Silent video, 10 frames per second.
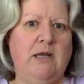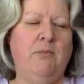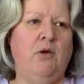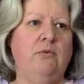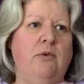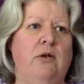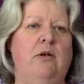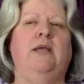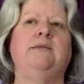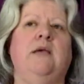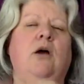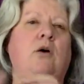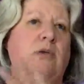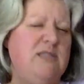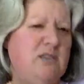I'm not like saying,
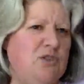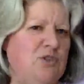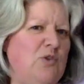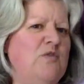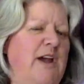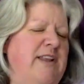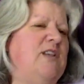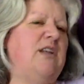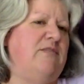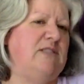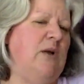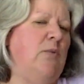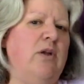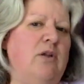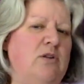oh, it's not due till Friday, so I don't have to start
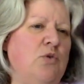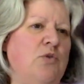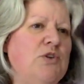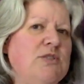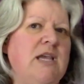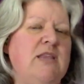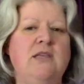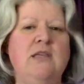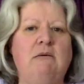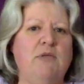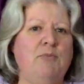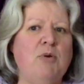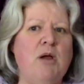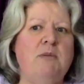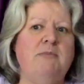working on it till Thursday, and then you come up with a
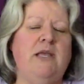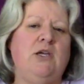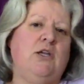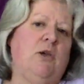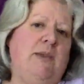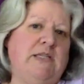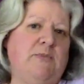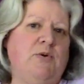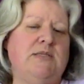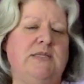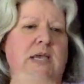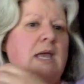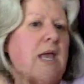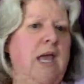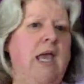problem. Now you got to go back to the person and say,
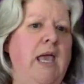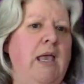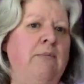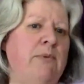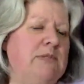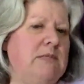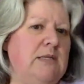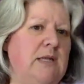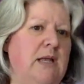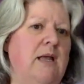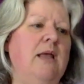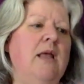hey, what's the da da da?